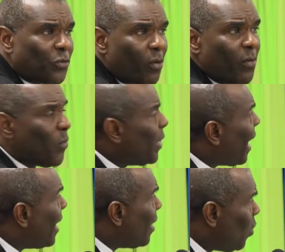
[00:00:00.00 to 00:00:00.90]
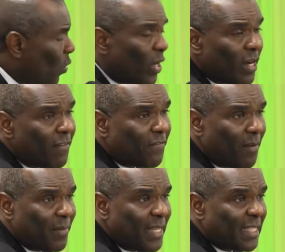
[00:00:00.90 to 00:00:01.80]
So you learn
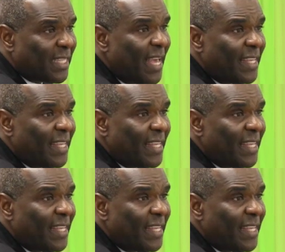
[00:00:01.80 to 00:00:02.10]
from these,